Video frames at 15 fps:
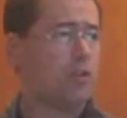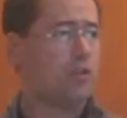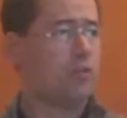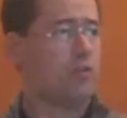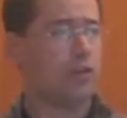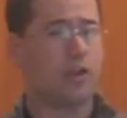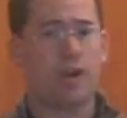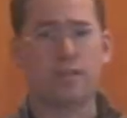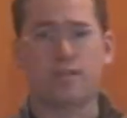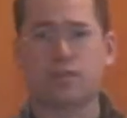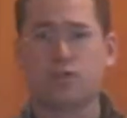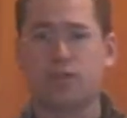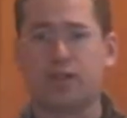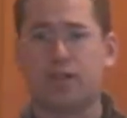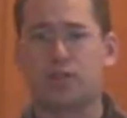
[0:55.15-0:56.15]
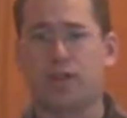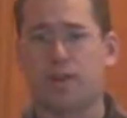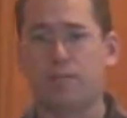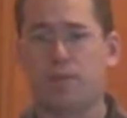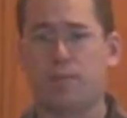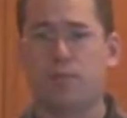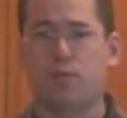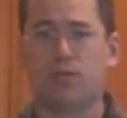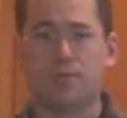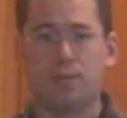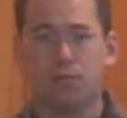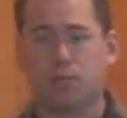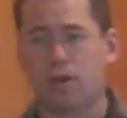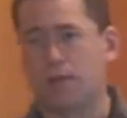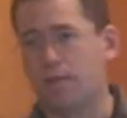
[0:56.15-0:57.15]
where you're out there trying to attract people and
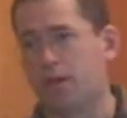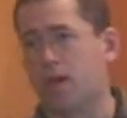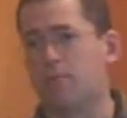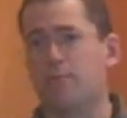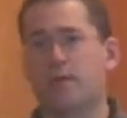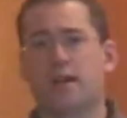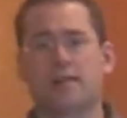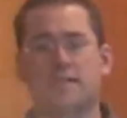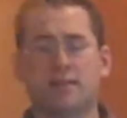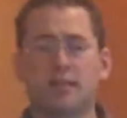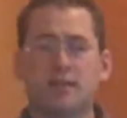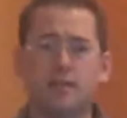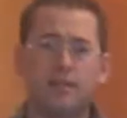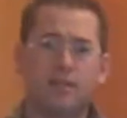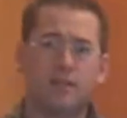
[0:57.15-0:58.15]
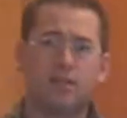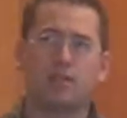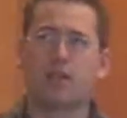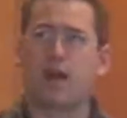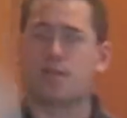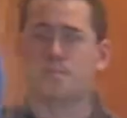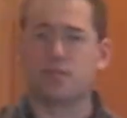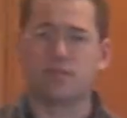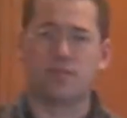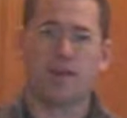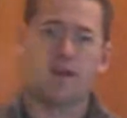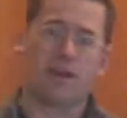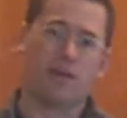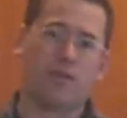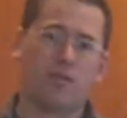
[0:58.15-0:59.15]
people are coming up, you got the helicopters
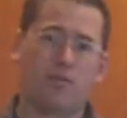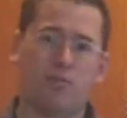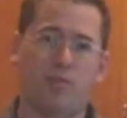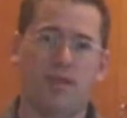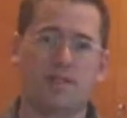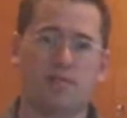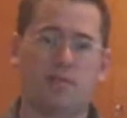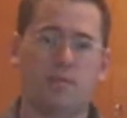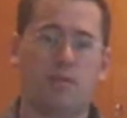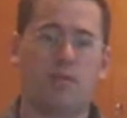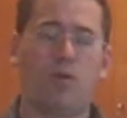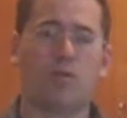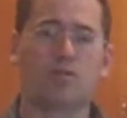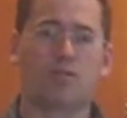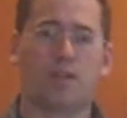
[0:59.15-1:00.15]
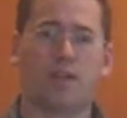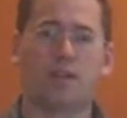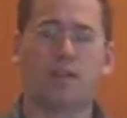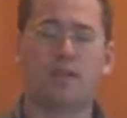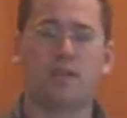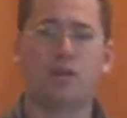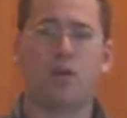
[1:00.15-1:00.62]
flying all over the place with people hosting